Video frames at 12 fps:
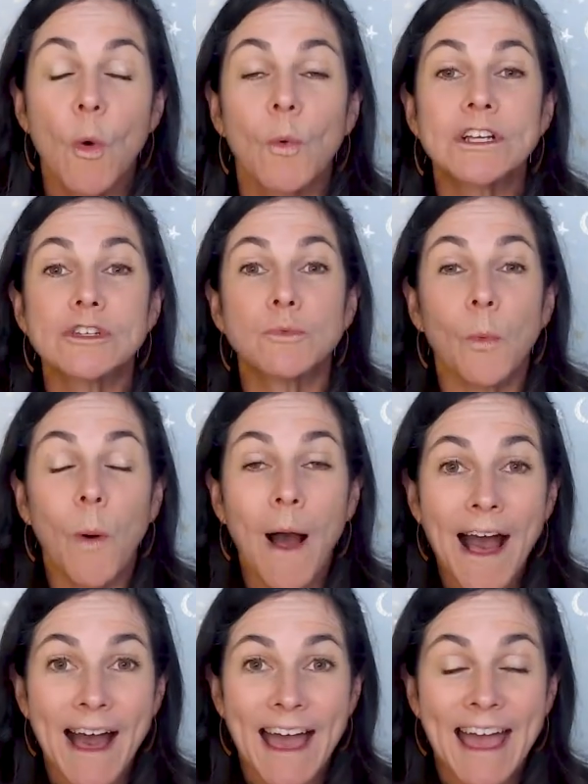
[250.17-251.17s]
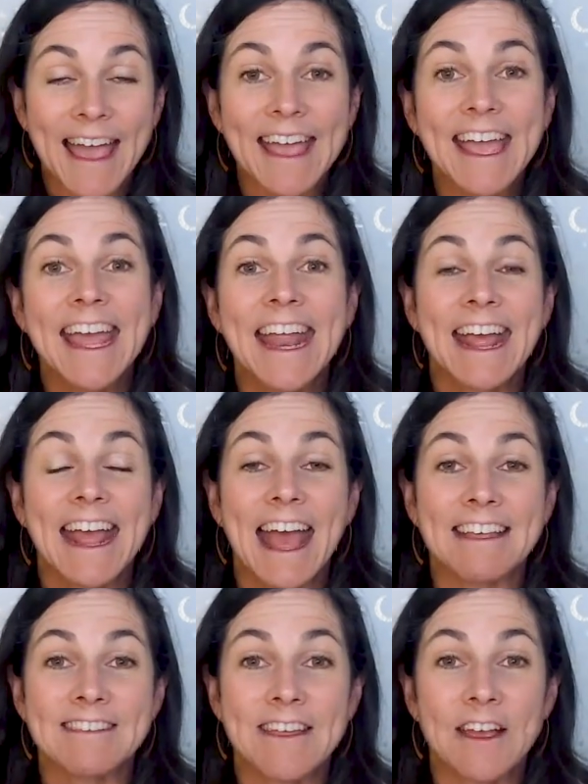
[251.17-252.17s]
which is why
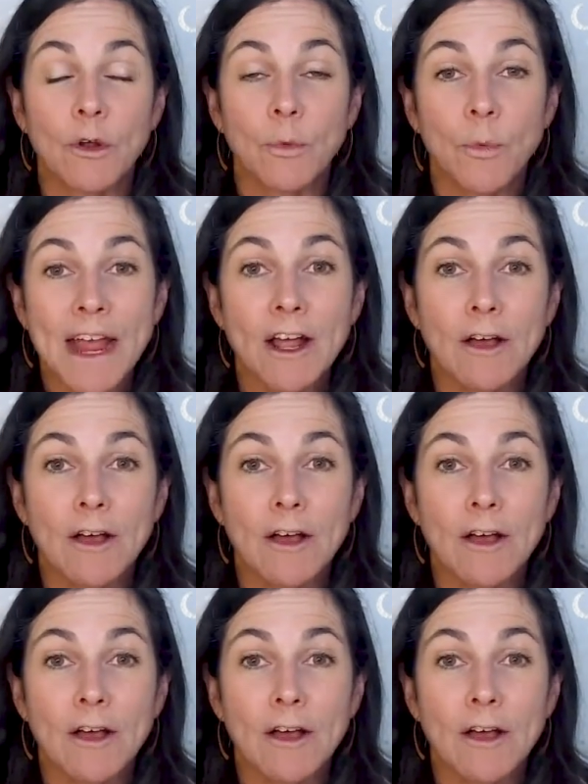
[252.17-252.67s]
as their rate